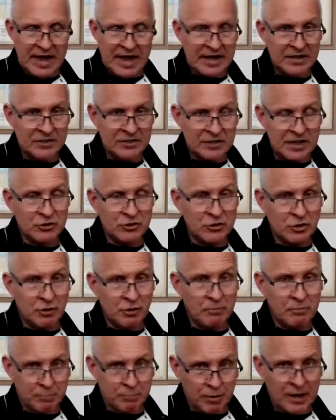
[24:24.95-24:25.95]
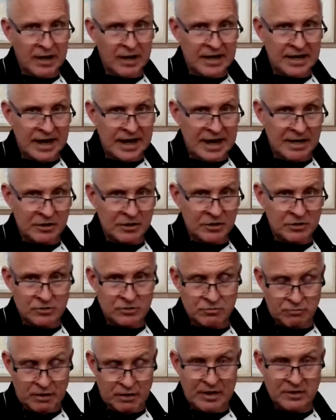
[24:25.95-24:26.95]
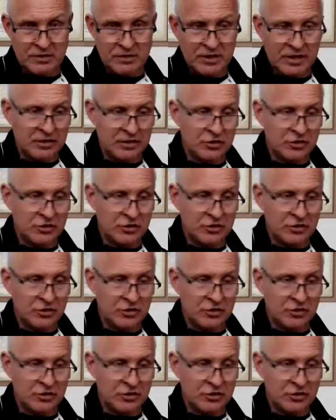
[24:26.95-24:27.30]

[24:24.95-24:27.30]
and it's not your brachialis, right?